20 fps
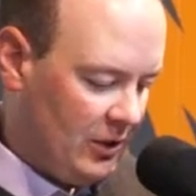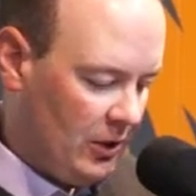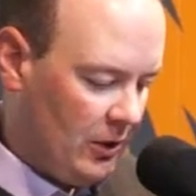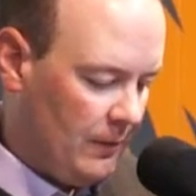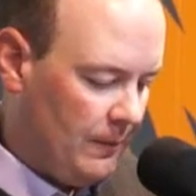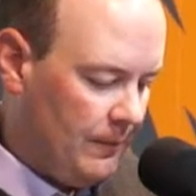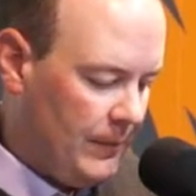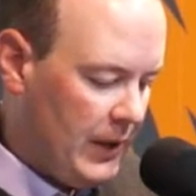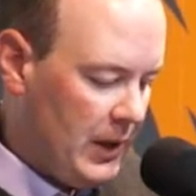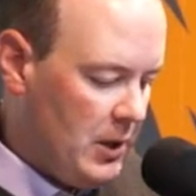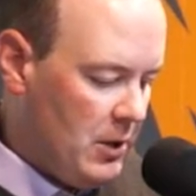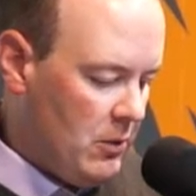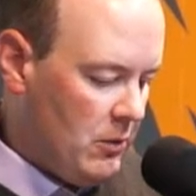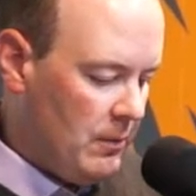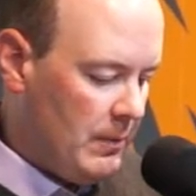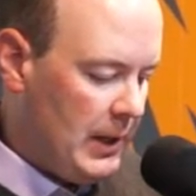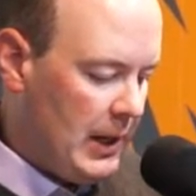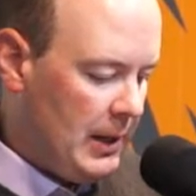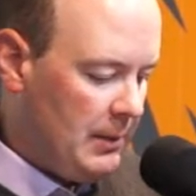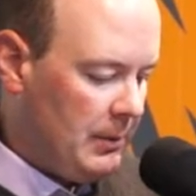So
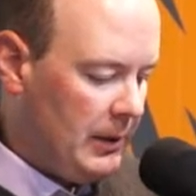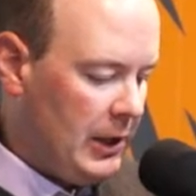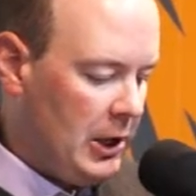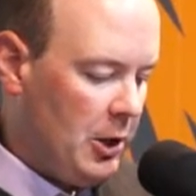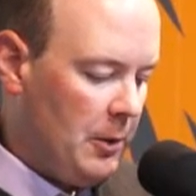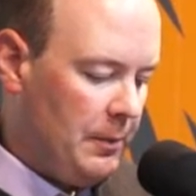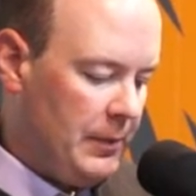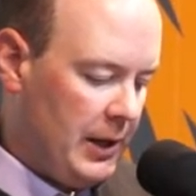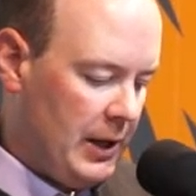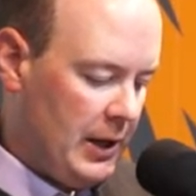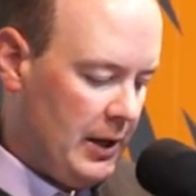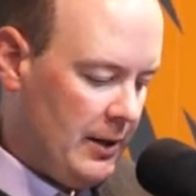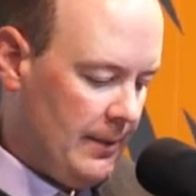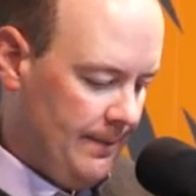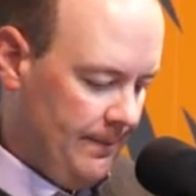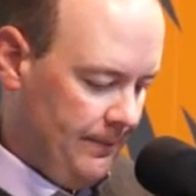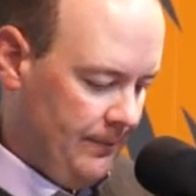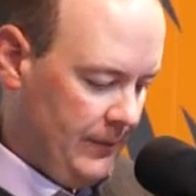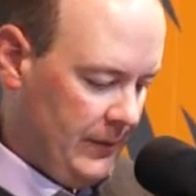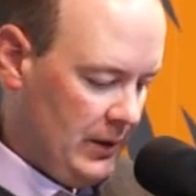we've been able to help
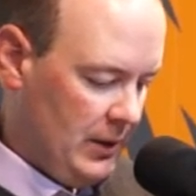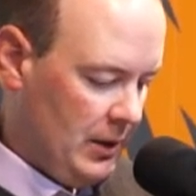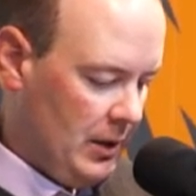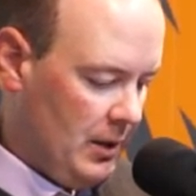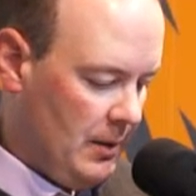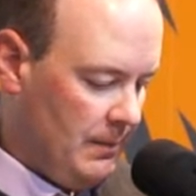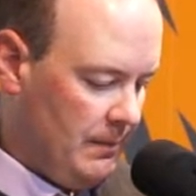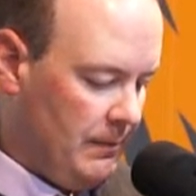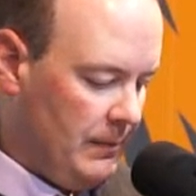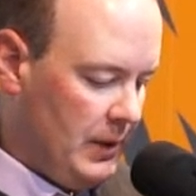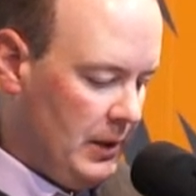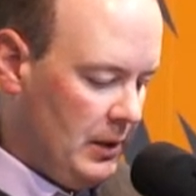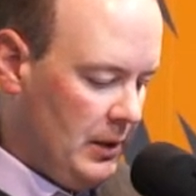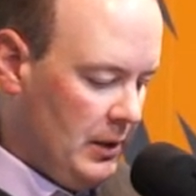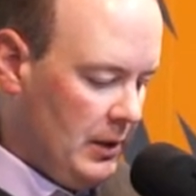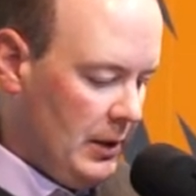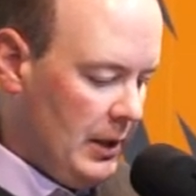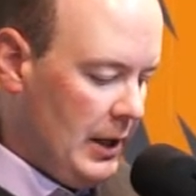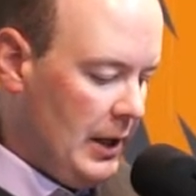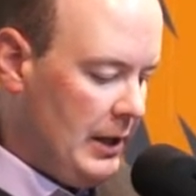there. Um,
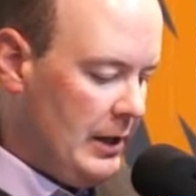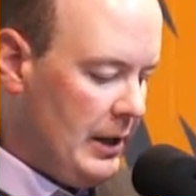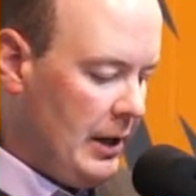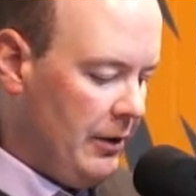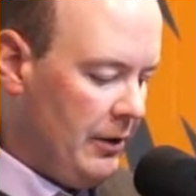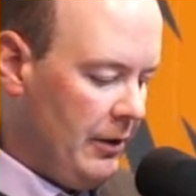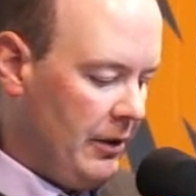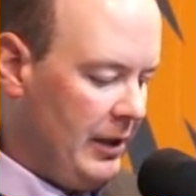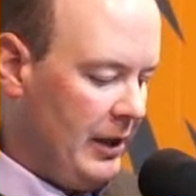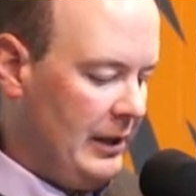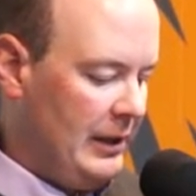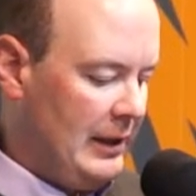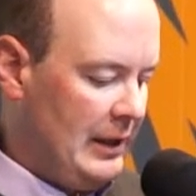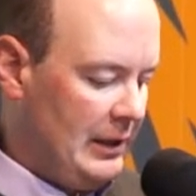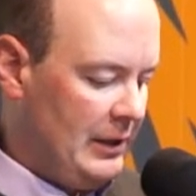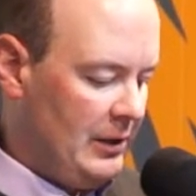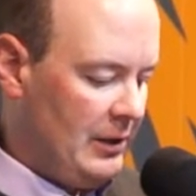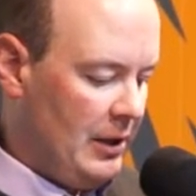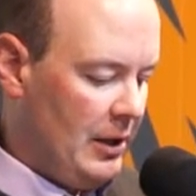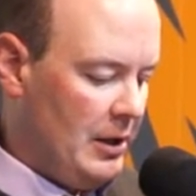another thing
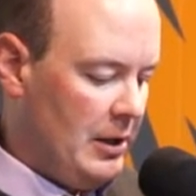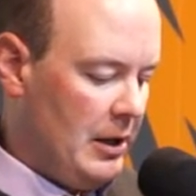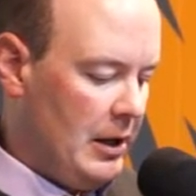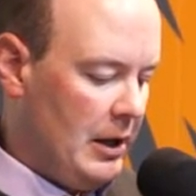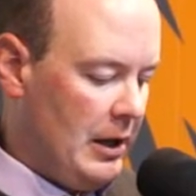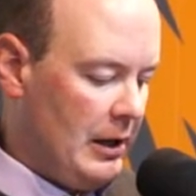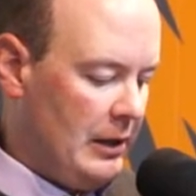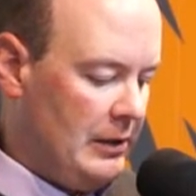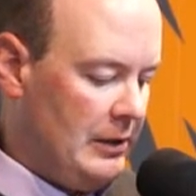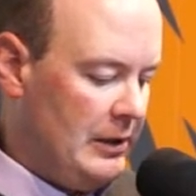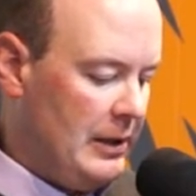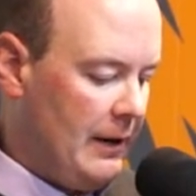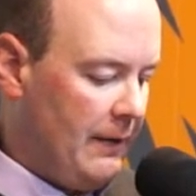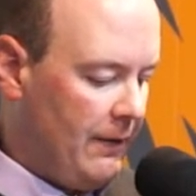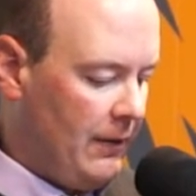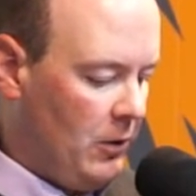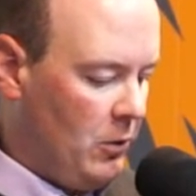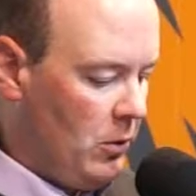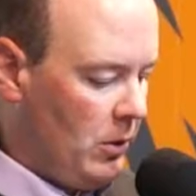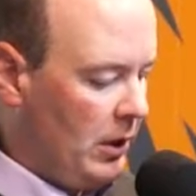that's a, a,
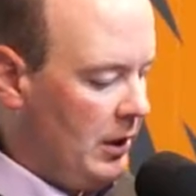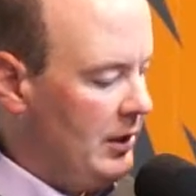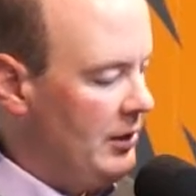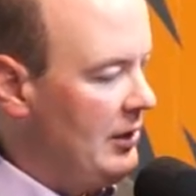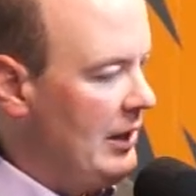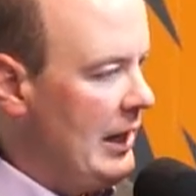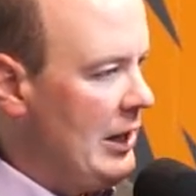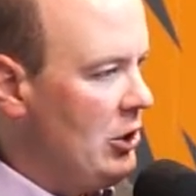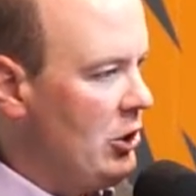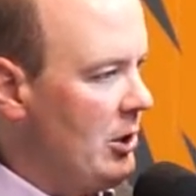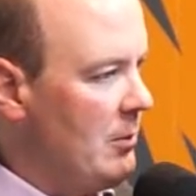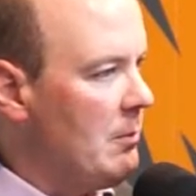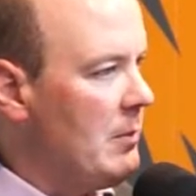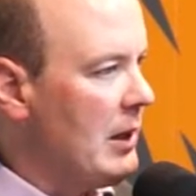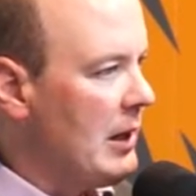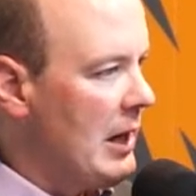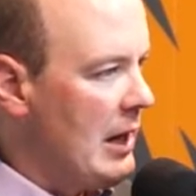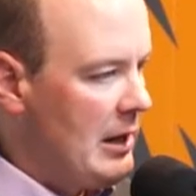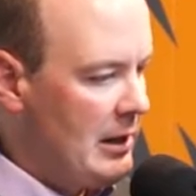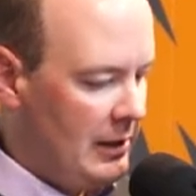different organization
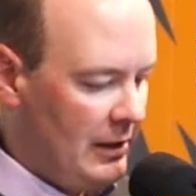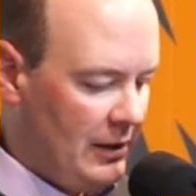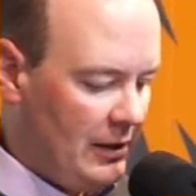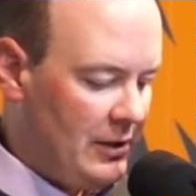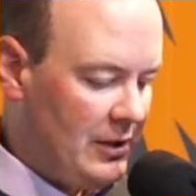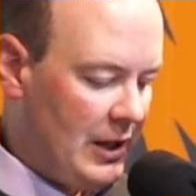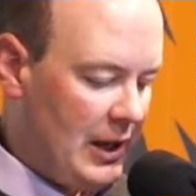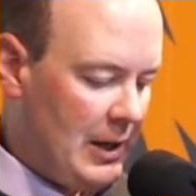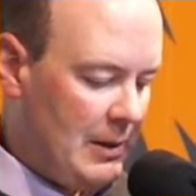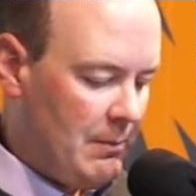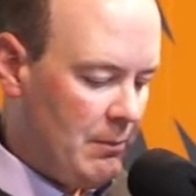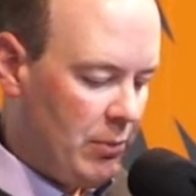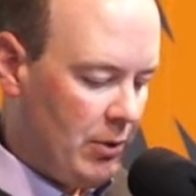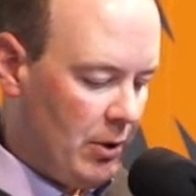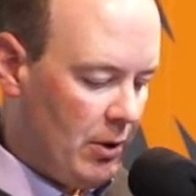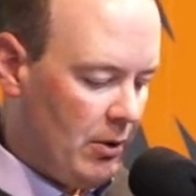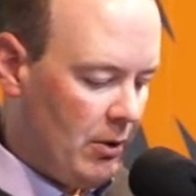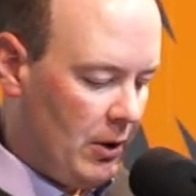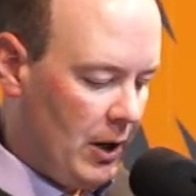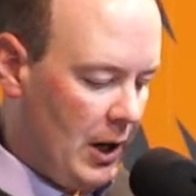but kind of the same
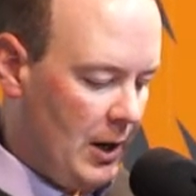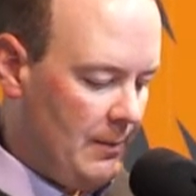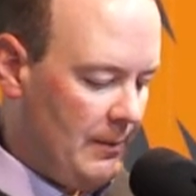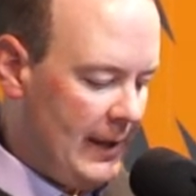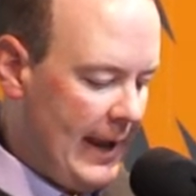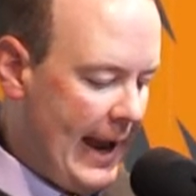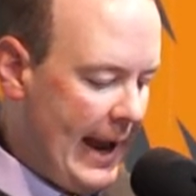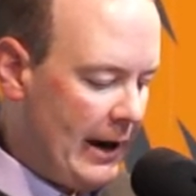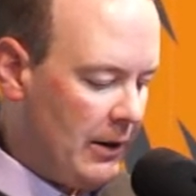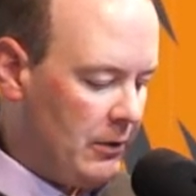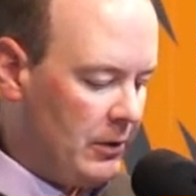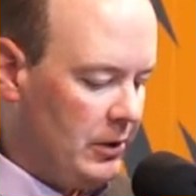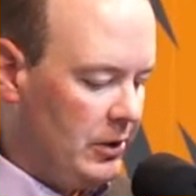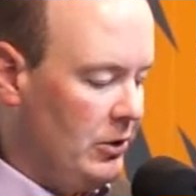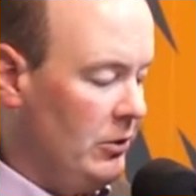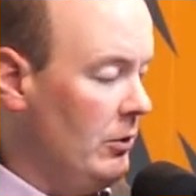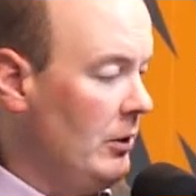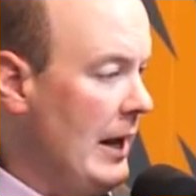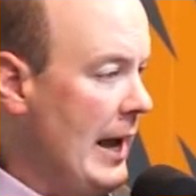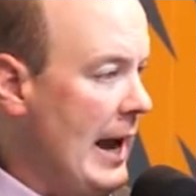program, the Akron,
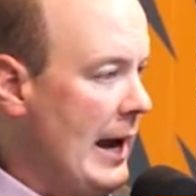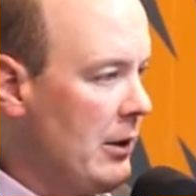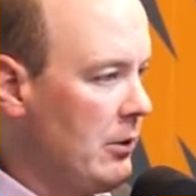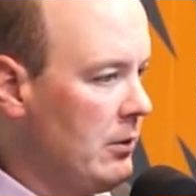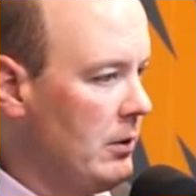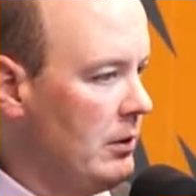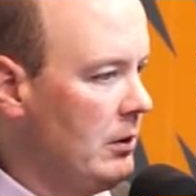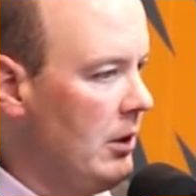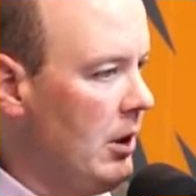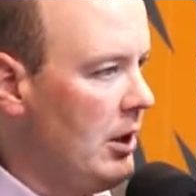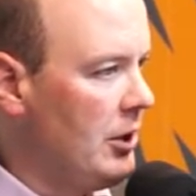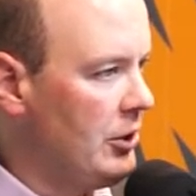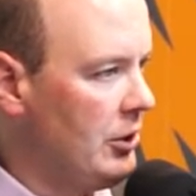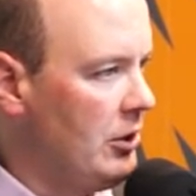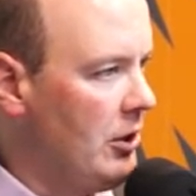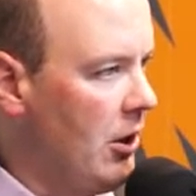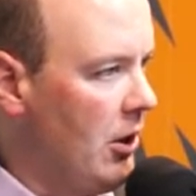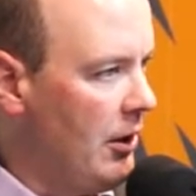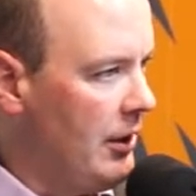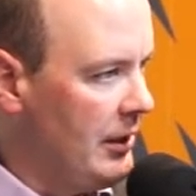Akron Las
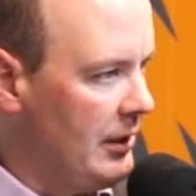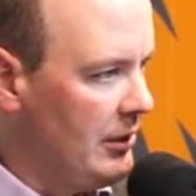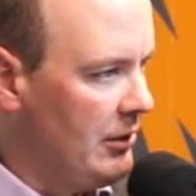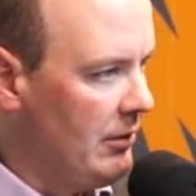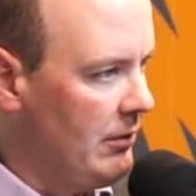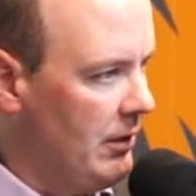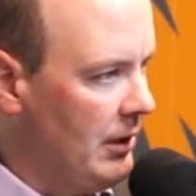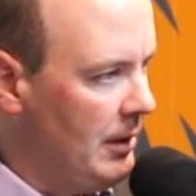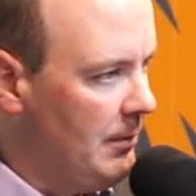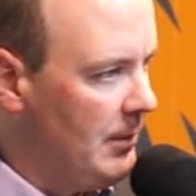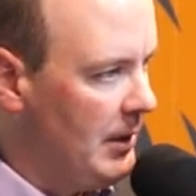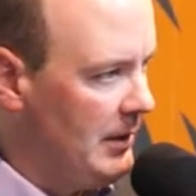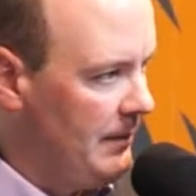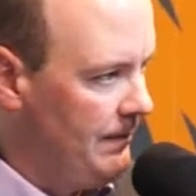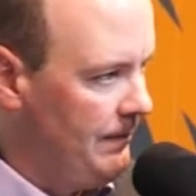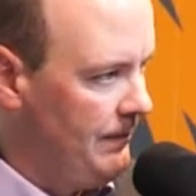Donas Club.